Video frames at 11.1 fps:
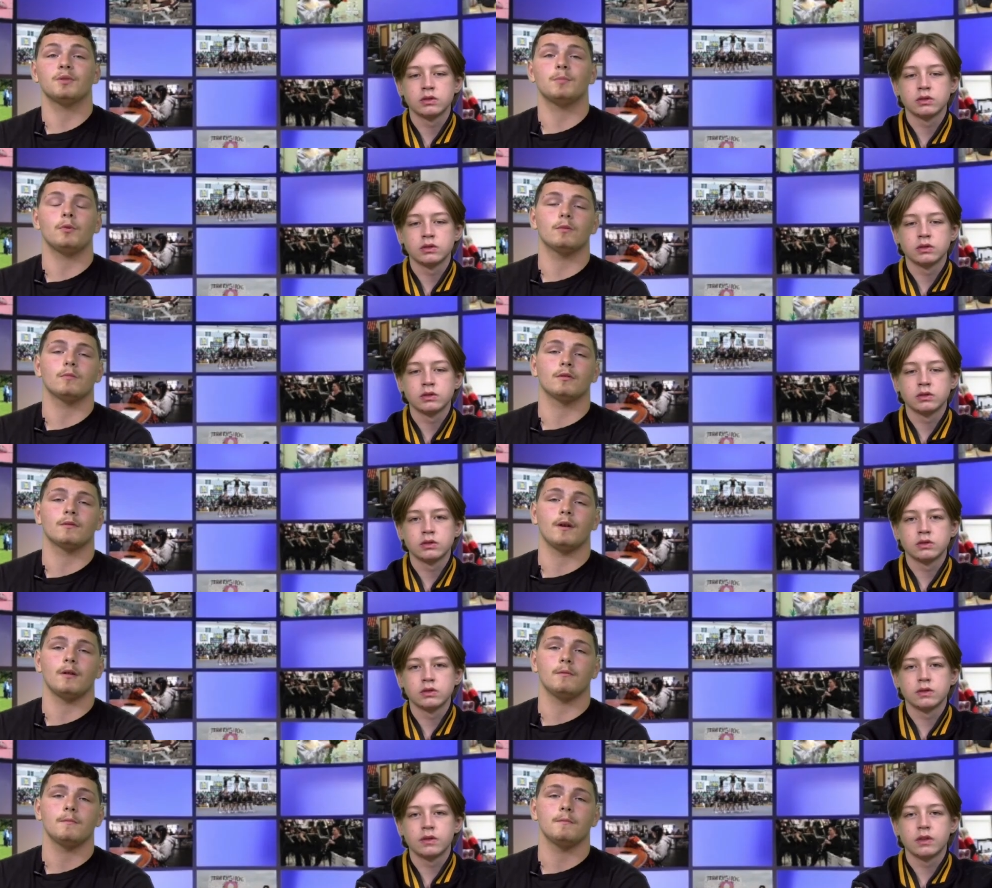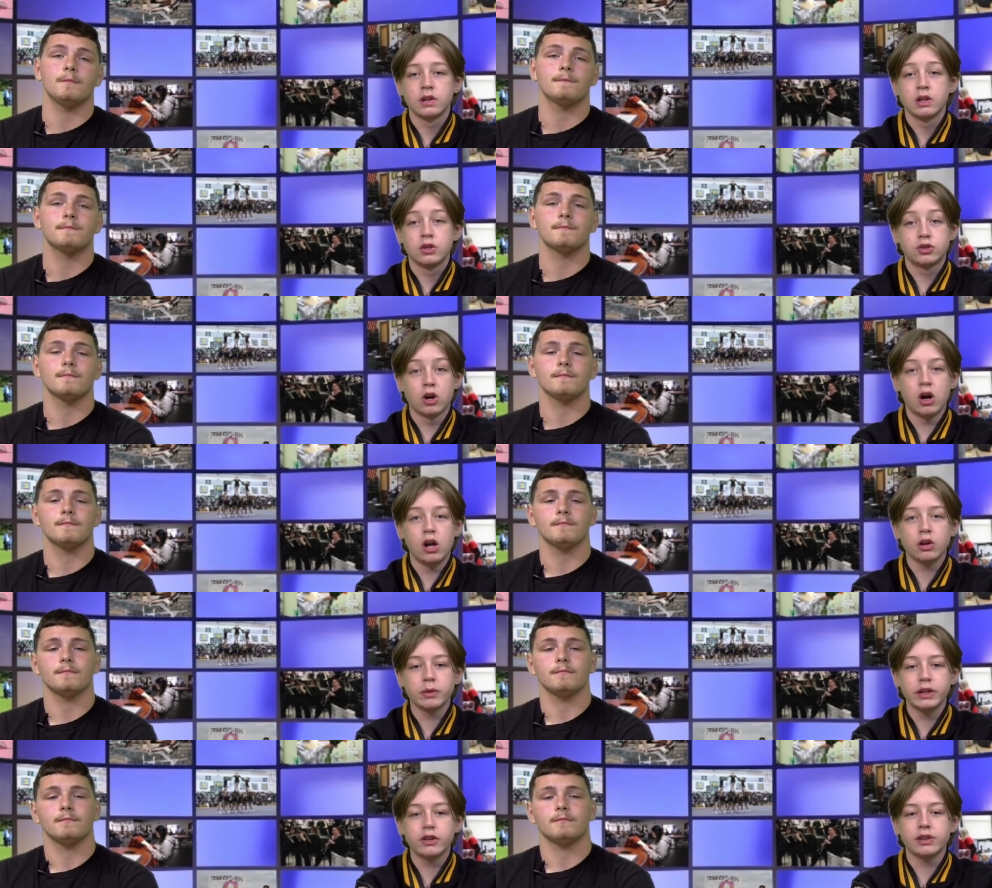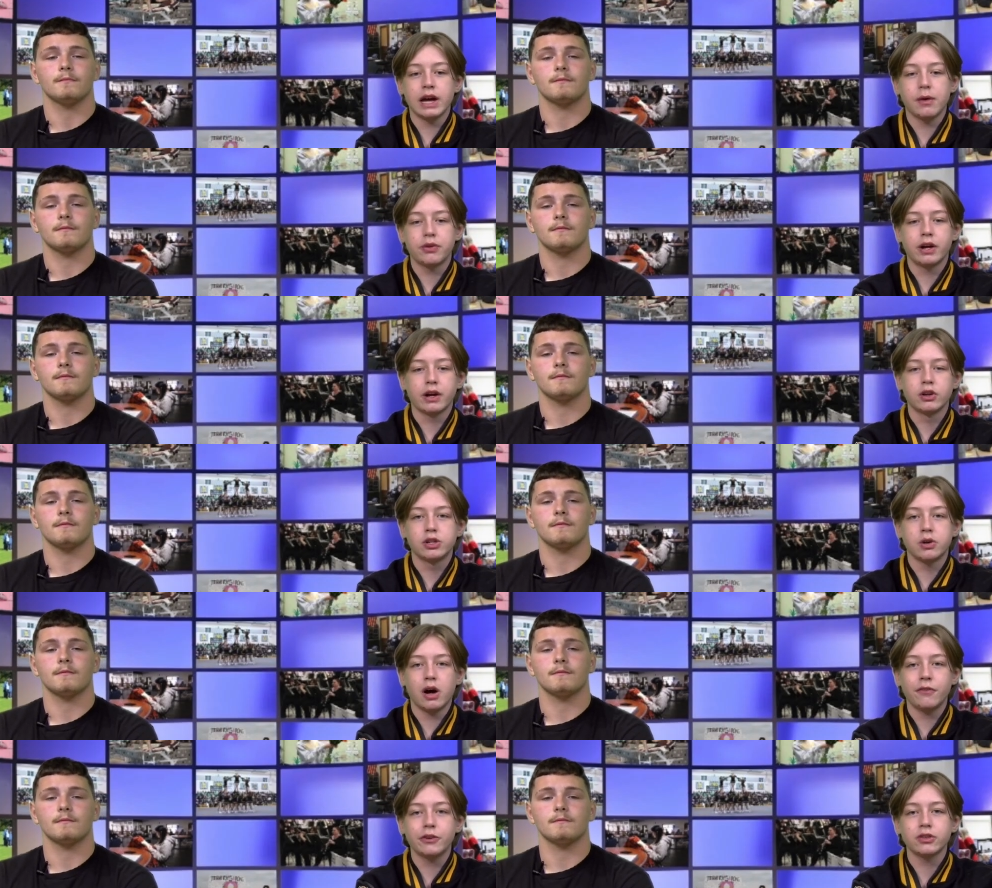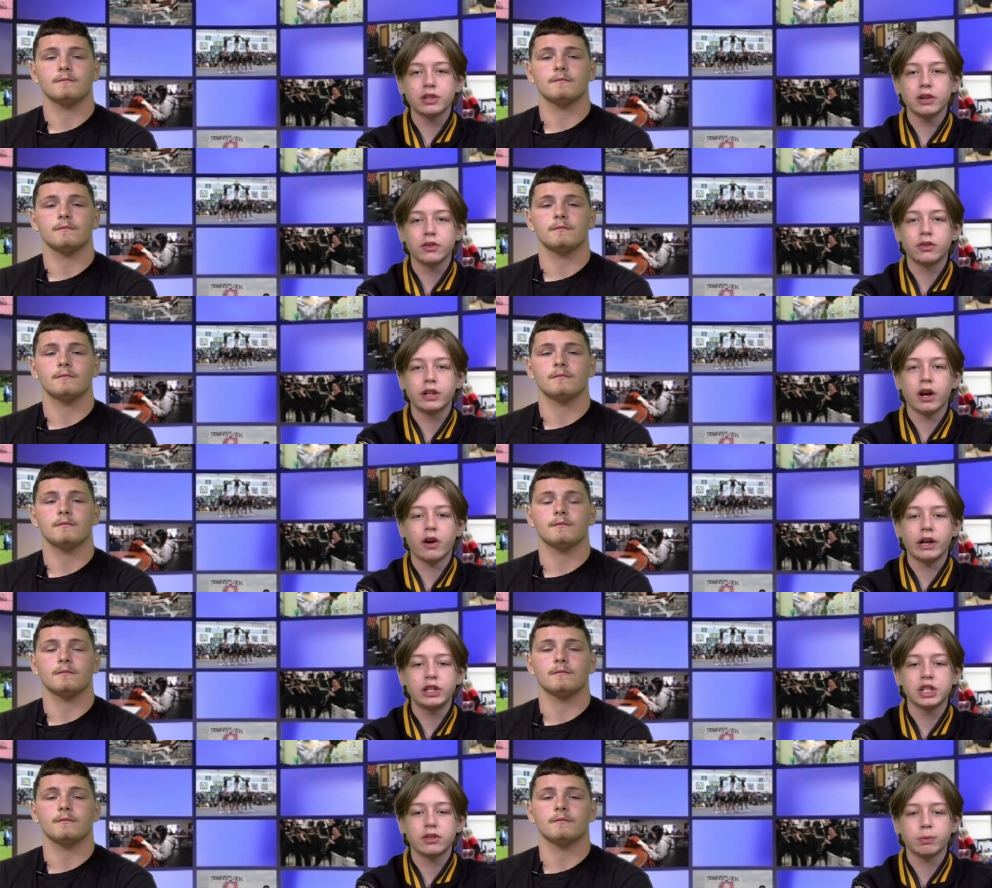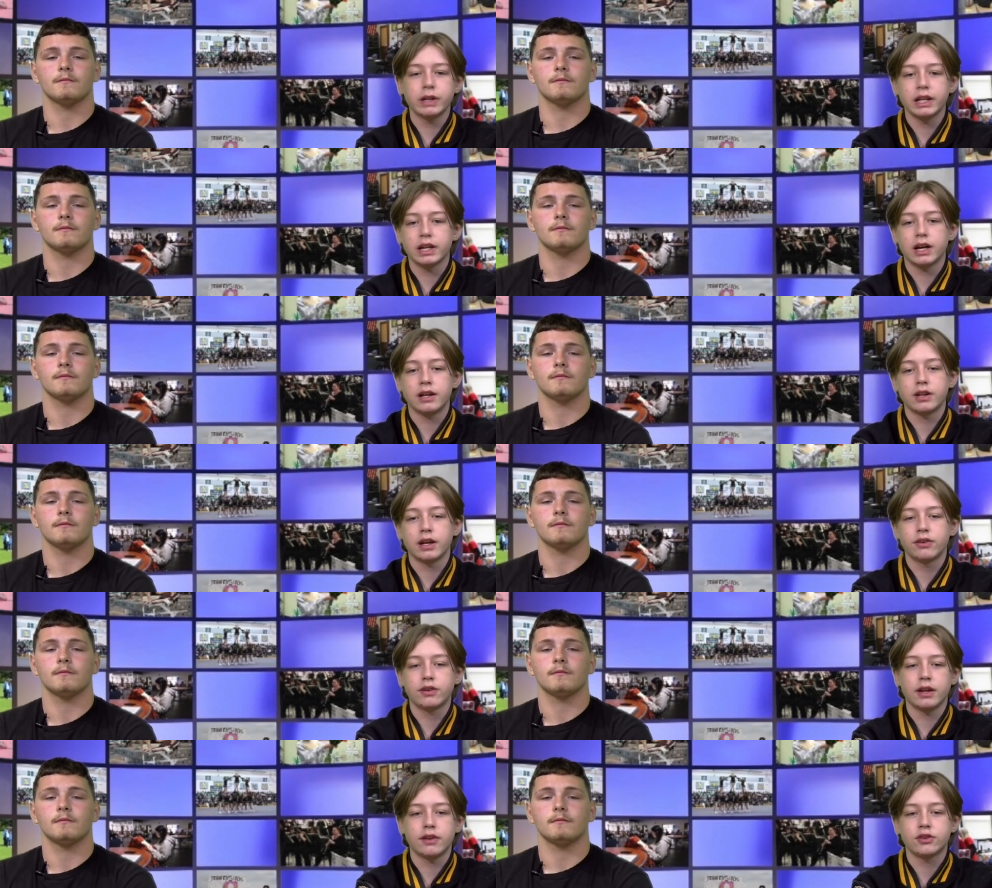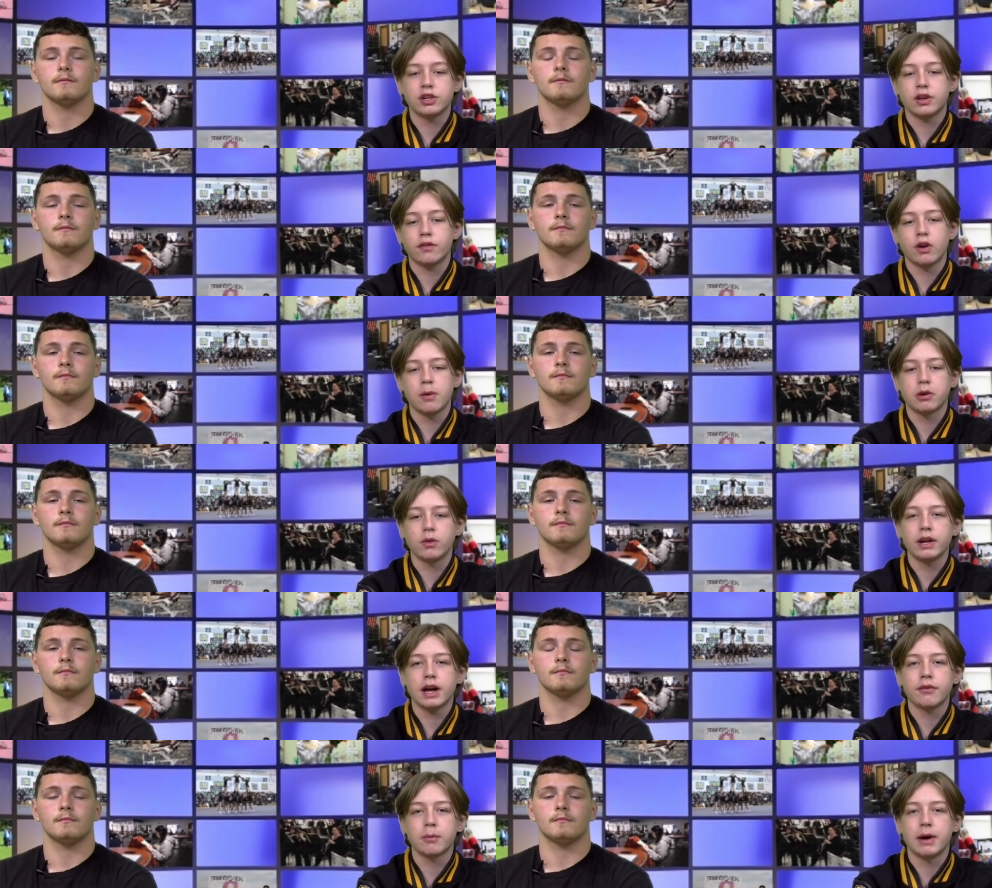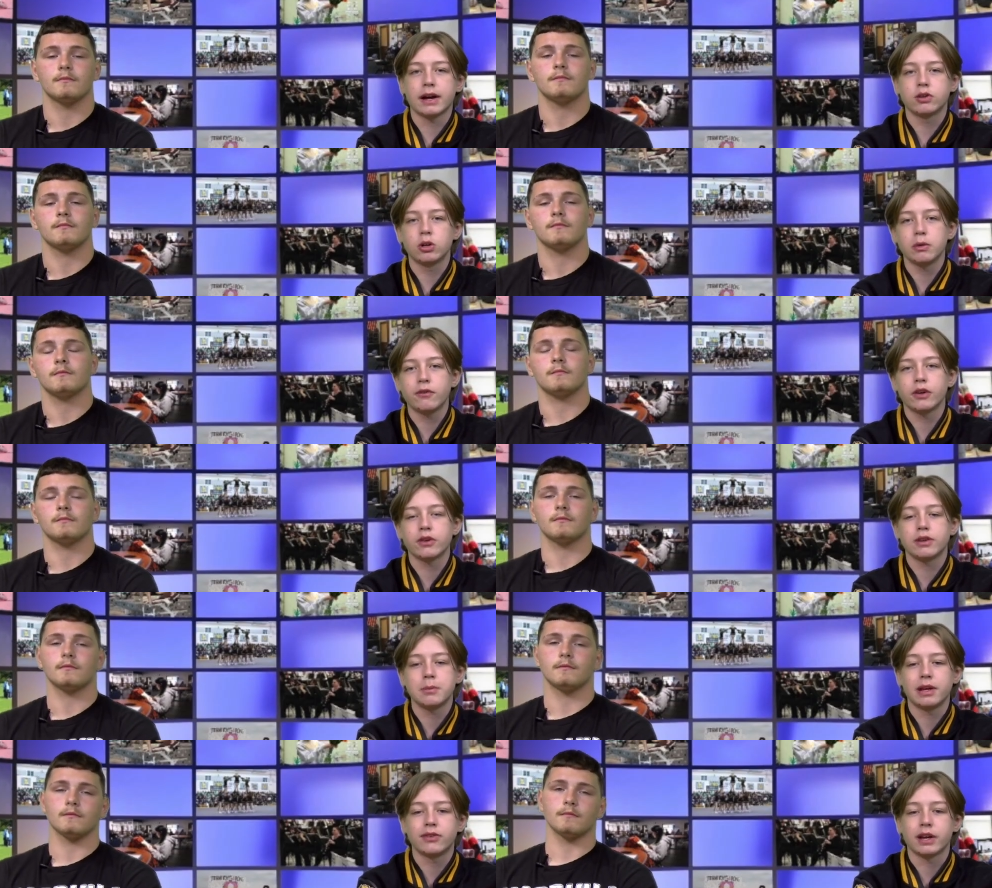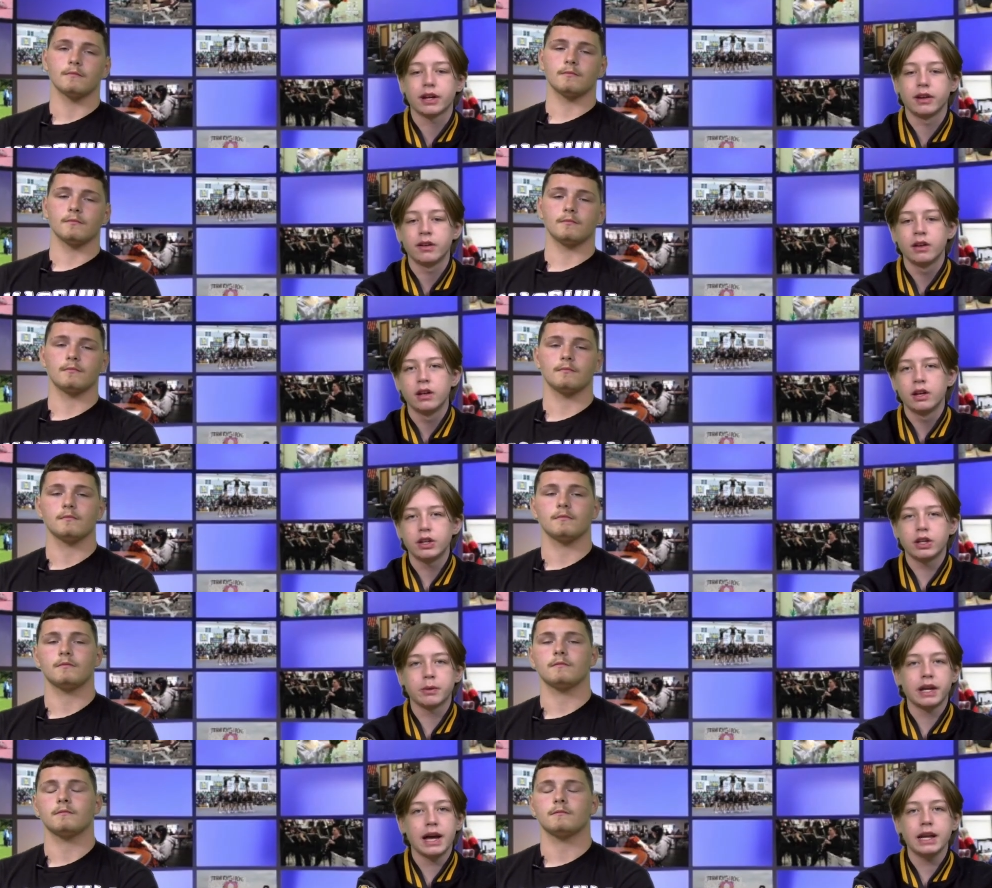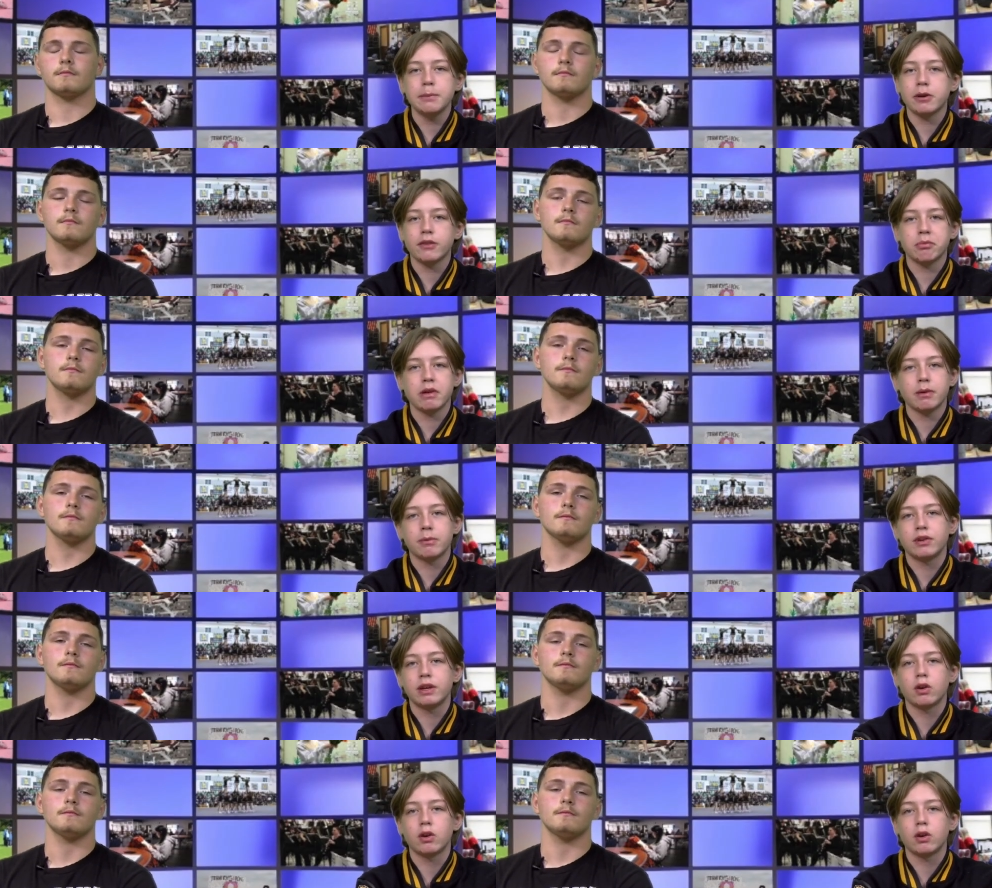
Speaker 1: support Roosevelt.
Speaker 2: Strong readers out there, show off your skills in the
Speaker 1: R
Speaker 2: H S reading contest as from going on from October first to May second. You can read any book from L and C